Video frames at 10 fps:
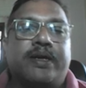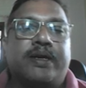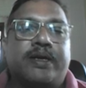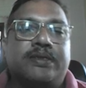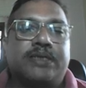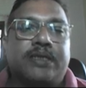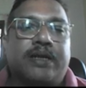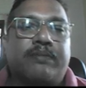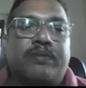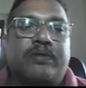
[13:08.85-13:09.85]
you can see the
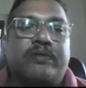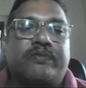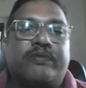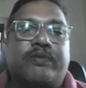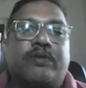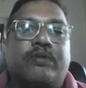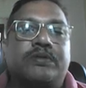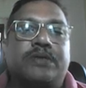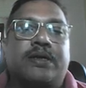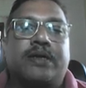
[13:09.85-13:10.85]
number of
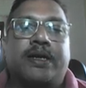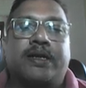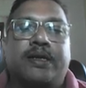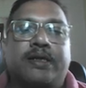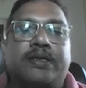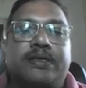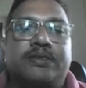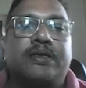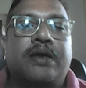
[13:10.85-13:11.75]
photons are getting increased,